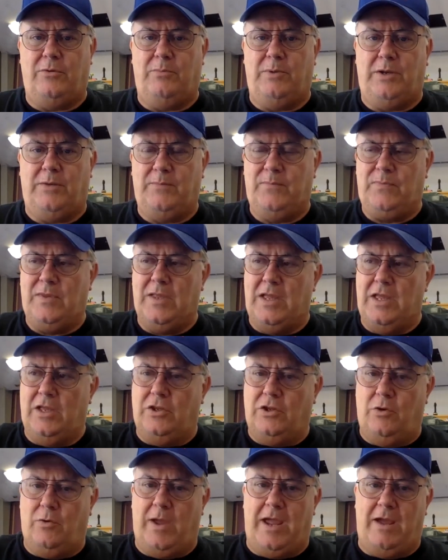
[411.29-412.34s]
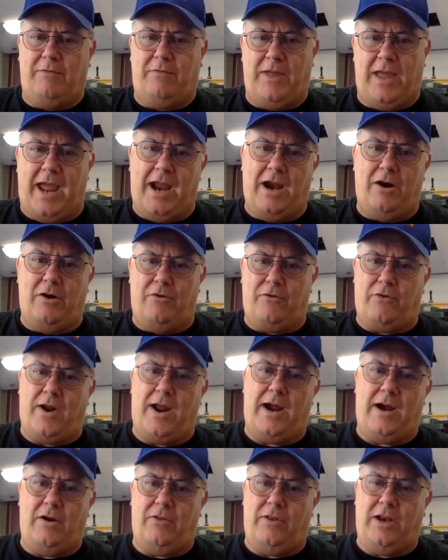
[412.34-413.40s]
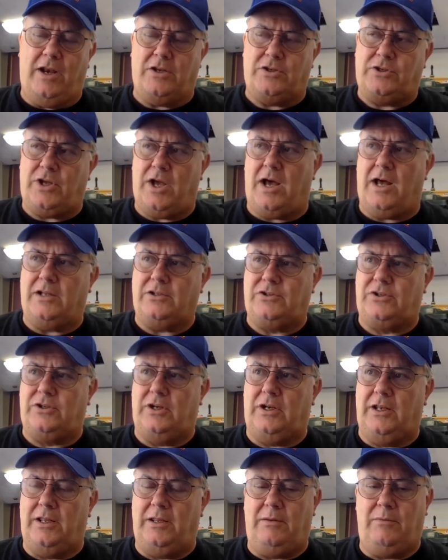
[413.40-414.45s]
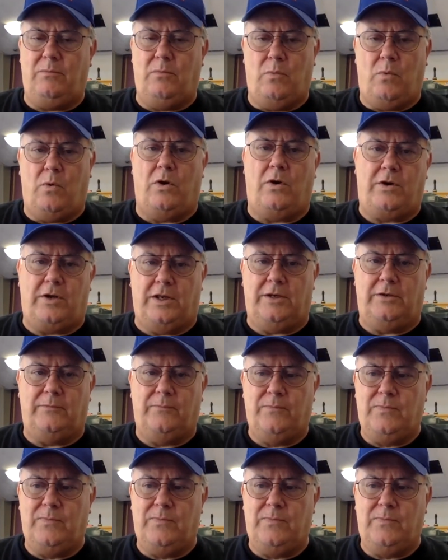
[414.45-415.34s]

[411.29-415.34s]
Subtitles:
But you have the air dryer that is constantly working.